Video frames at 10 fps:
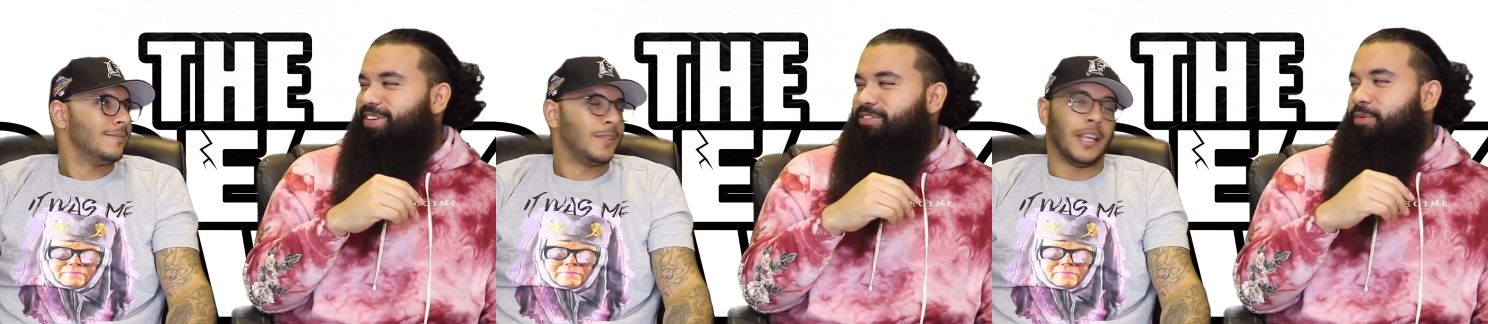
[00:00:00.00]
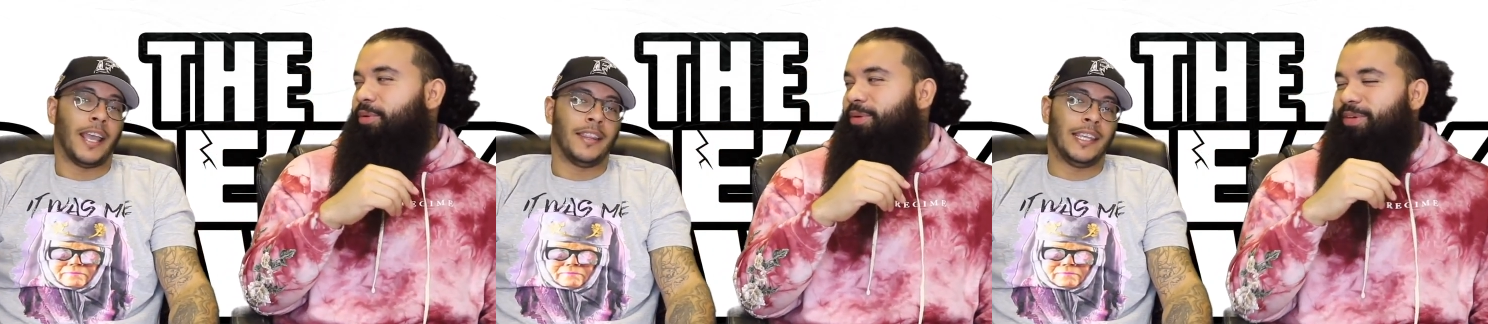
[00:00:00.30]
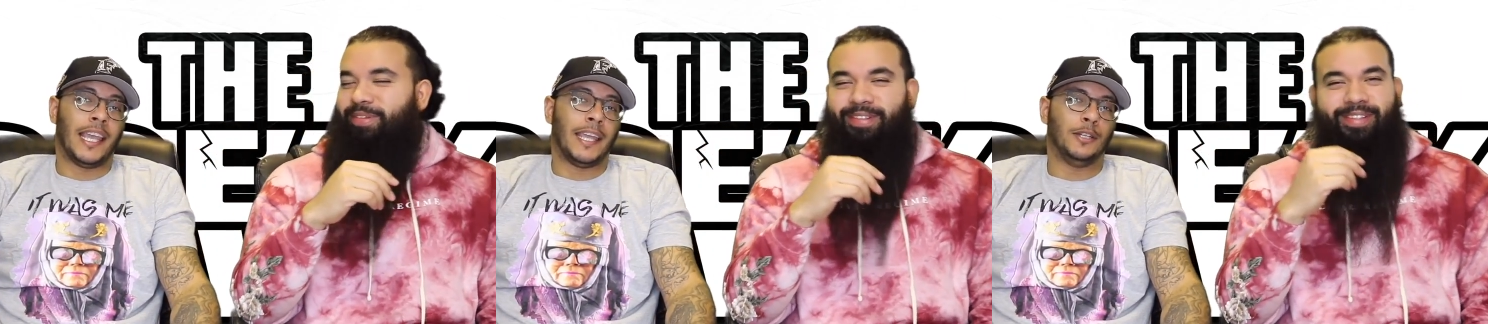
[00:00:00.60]

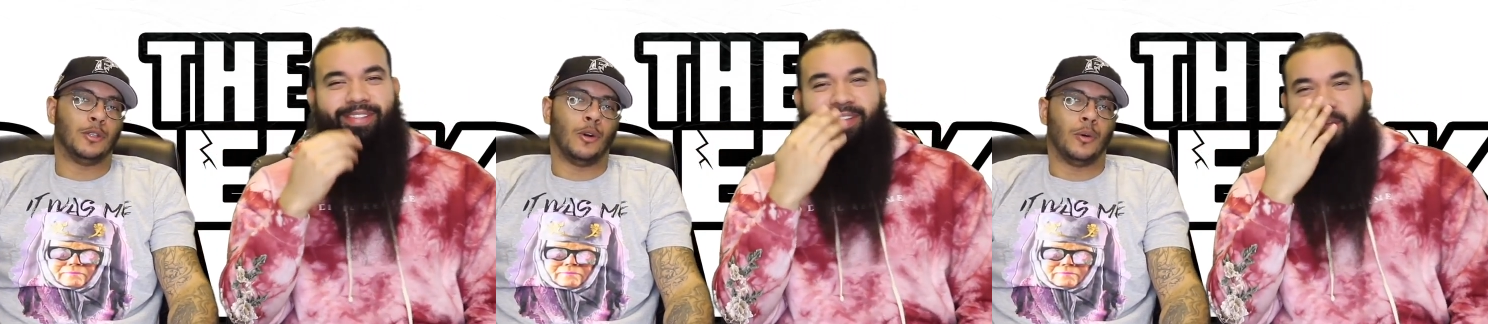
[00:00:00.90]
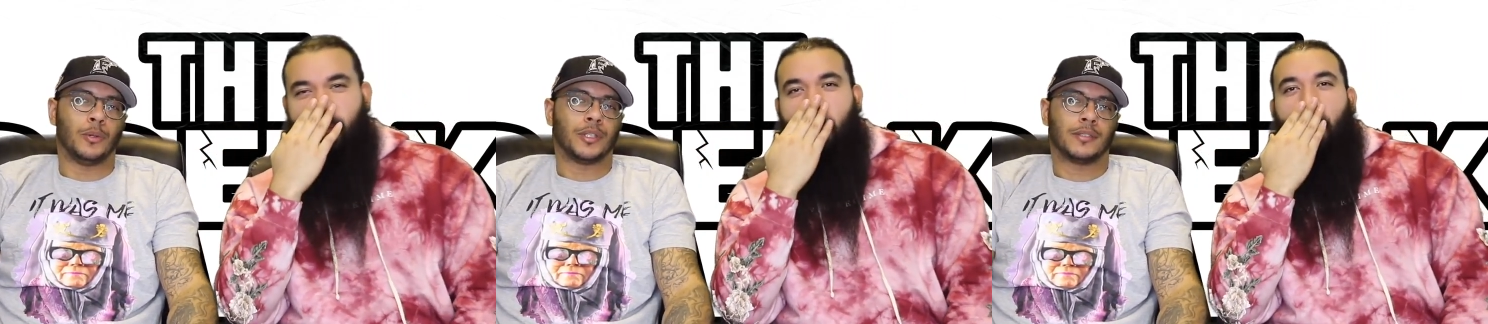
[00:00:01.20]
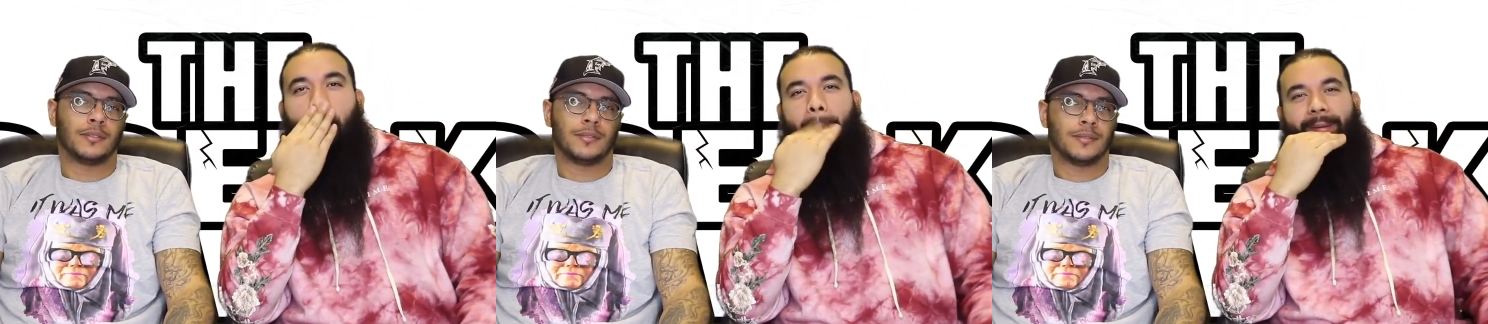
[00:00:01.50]
Speaker 1: The age old.
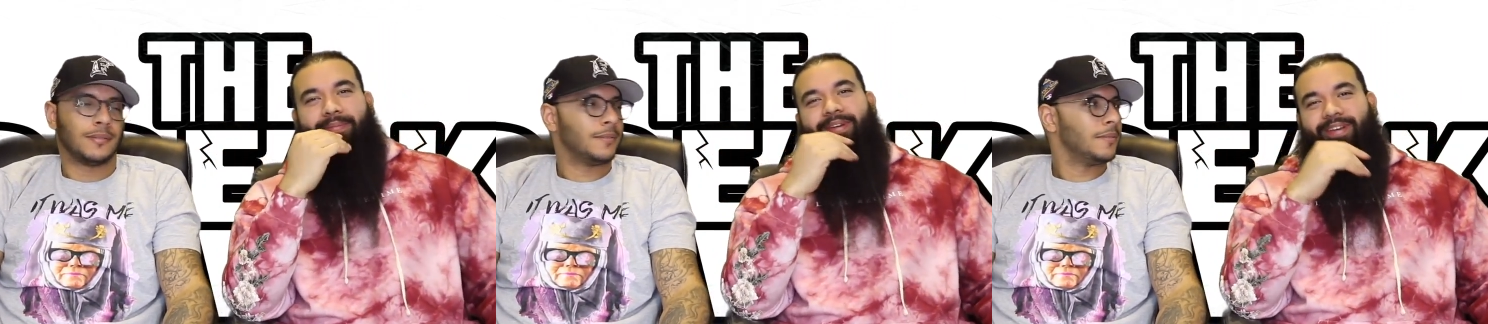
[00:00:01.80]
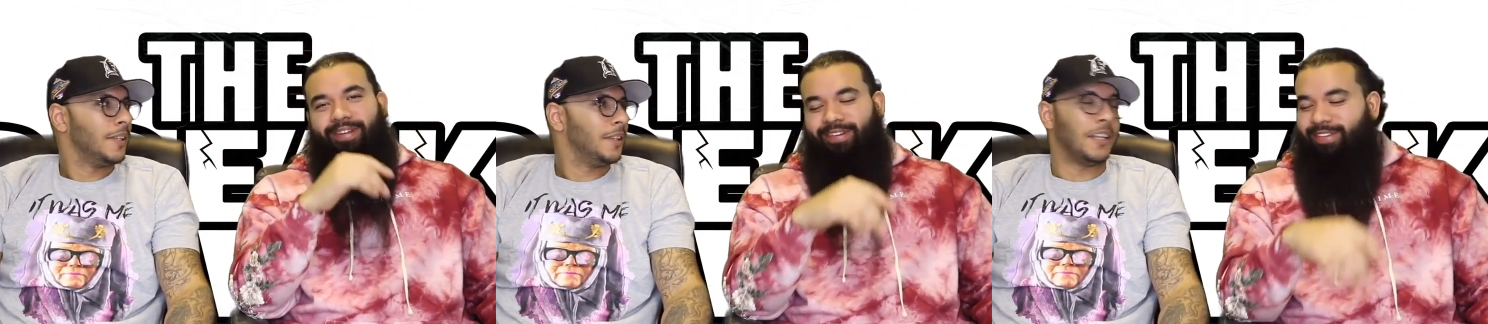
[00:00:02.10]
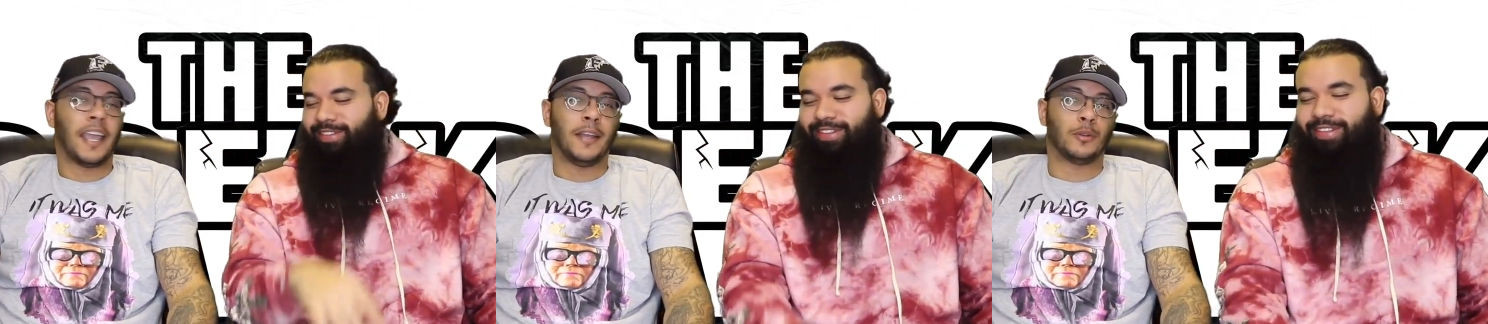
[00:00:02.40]
Come on.
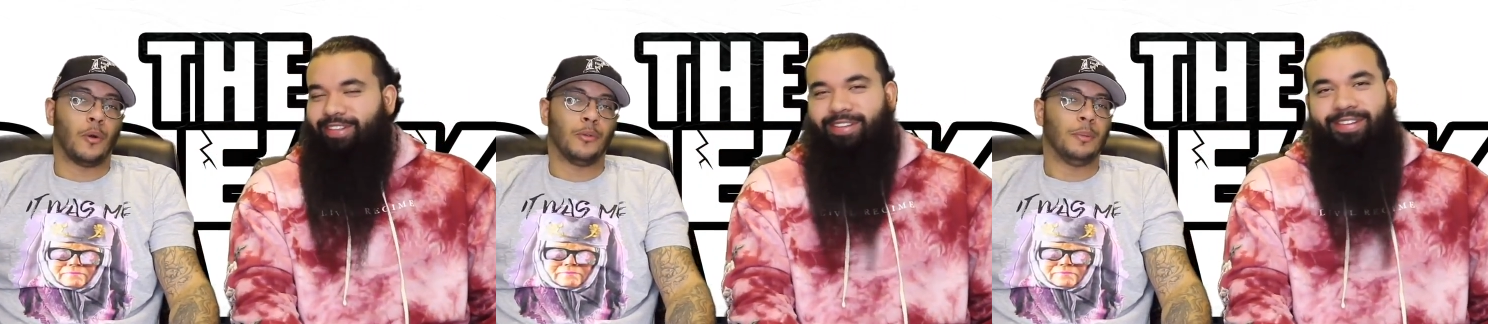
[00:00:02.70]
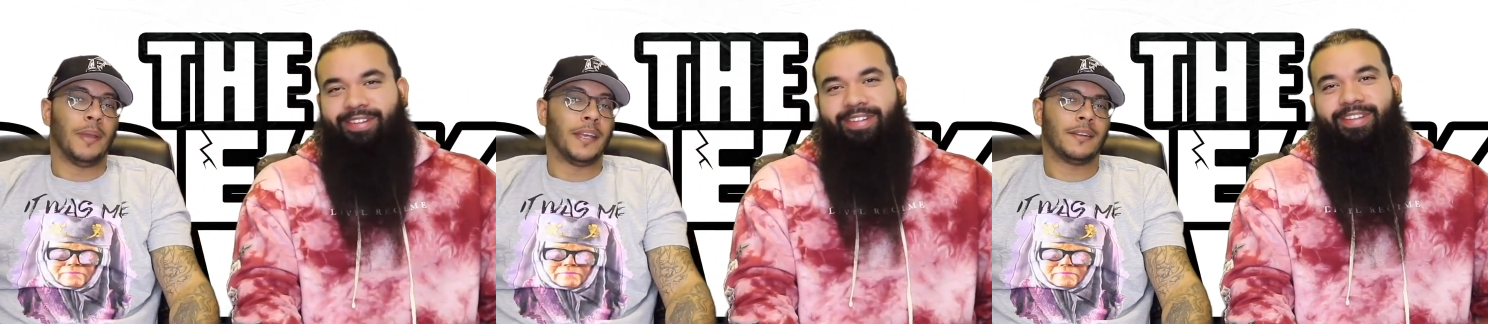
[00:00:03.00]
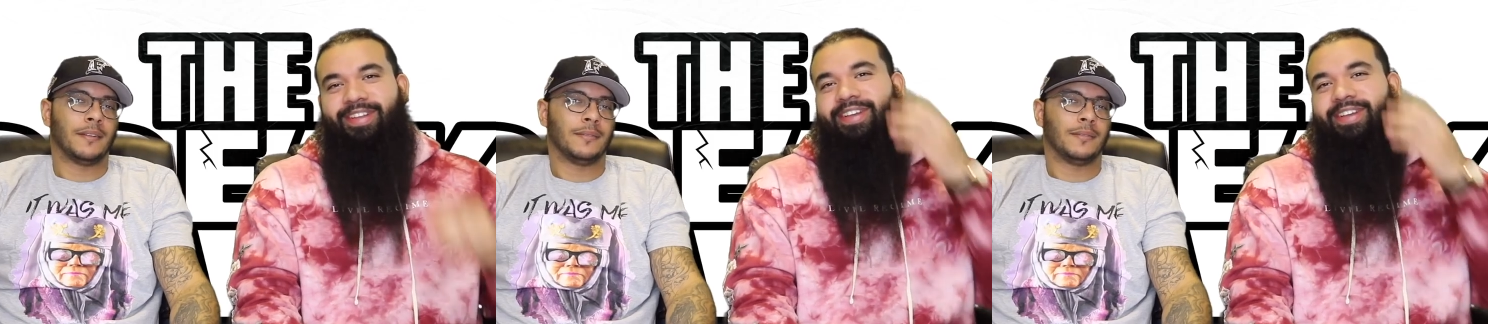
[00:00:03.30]
The age old debate.